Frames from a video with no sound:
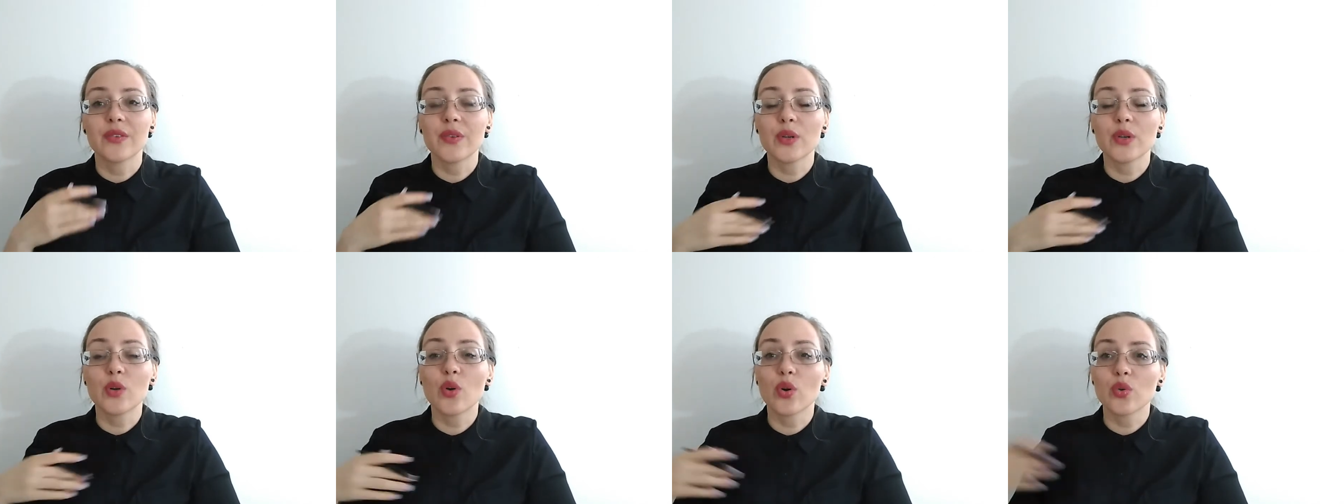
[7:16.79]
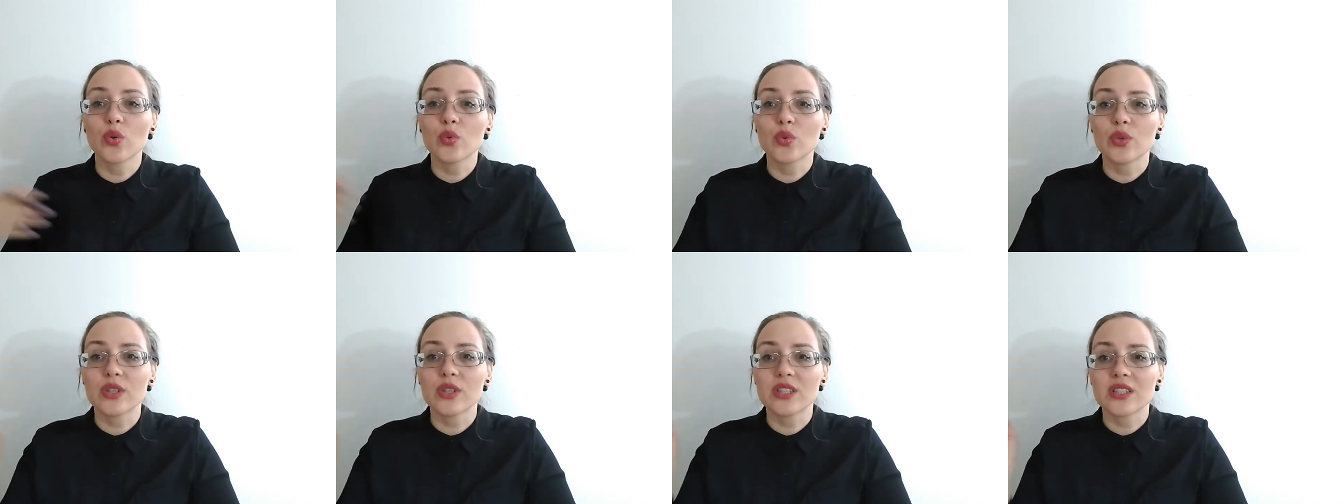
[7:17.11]
If you
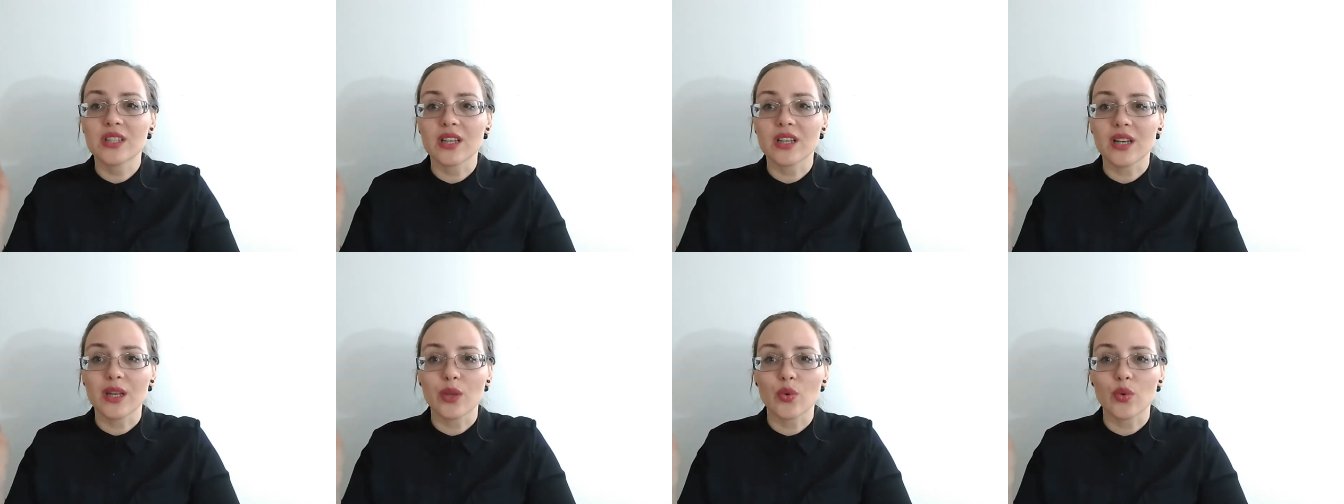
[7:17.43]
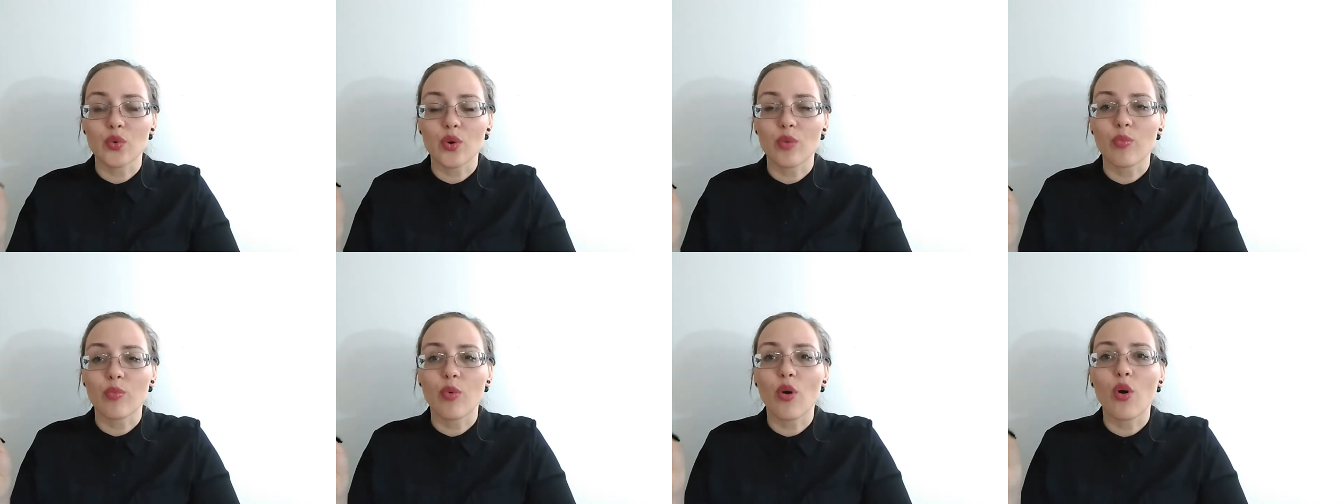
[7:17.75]
go to Eastern
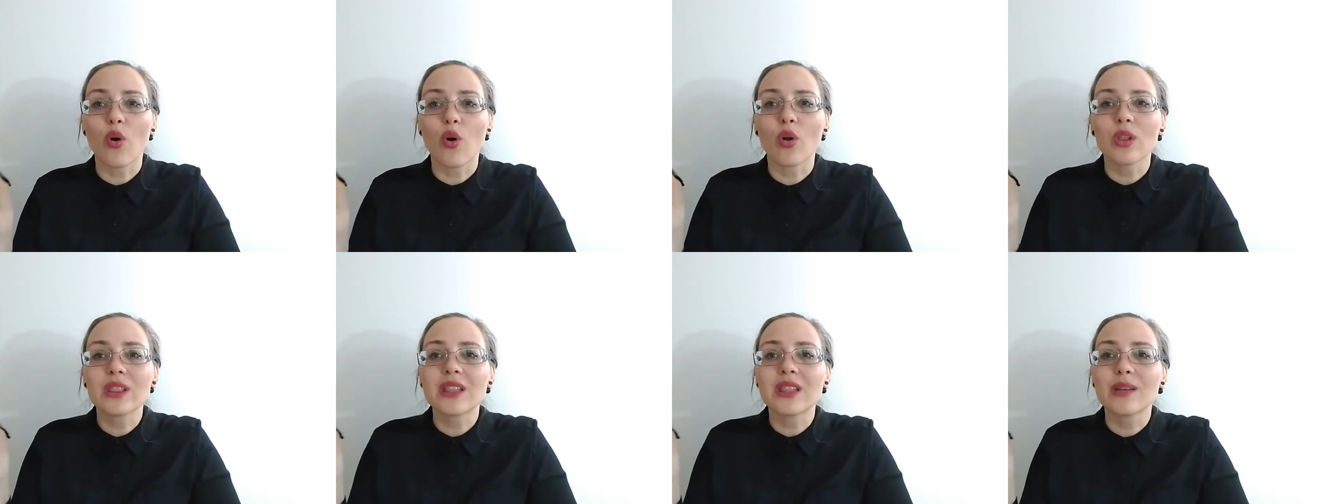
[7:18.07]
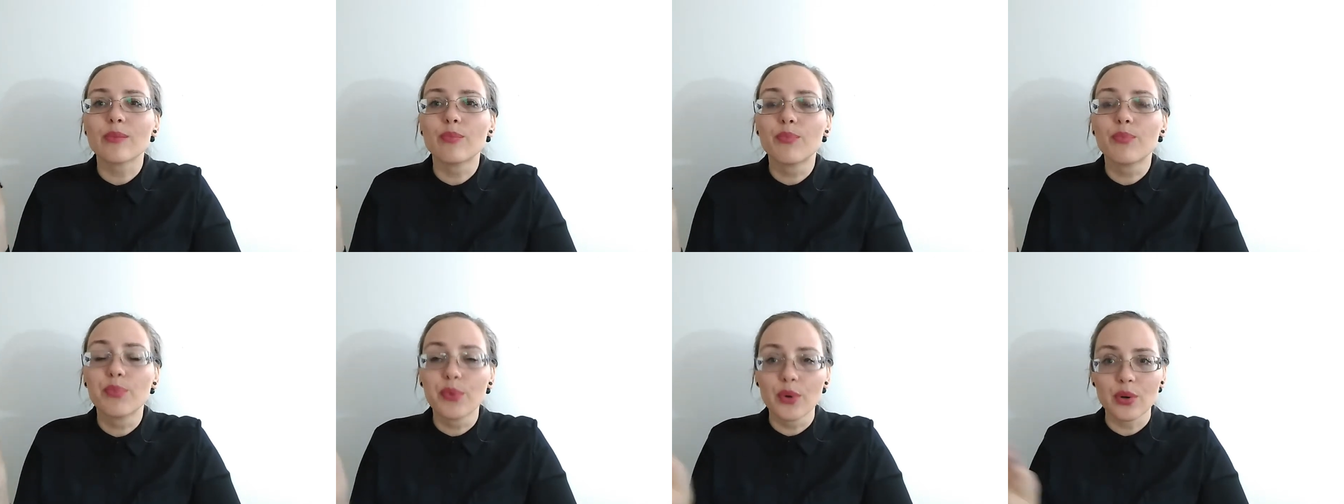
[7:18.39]
Europe, all
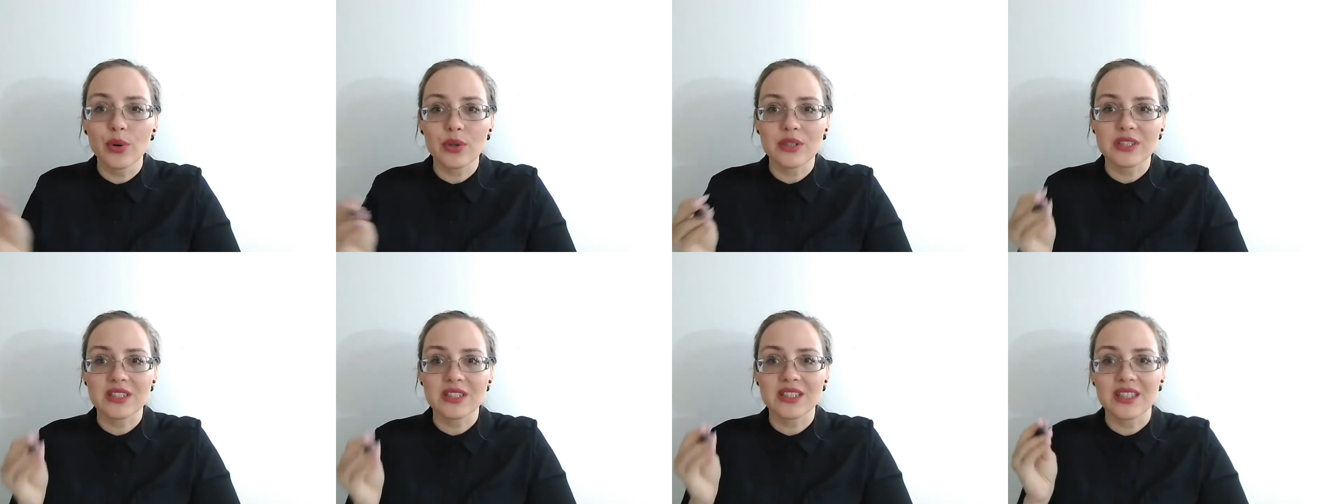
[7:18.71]
the books,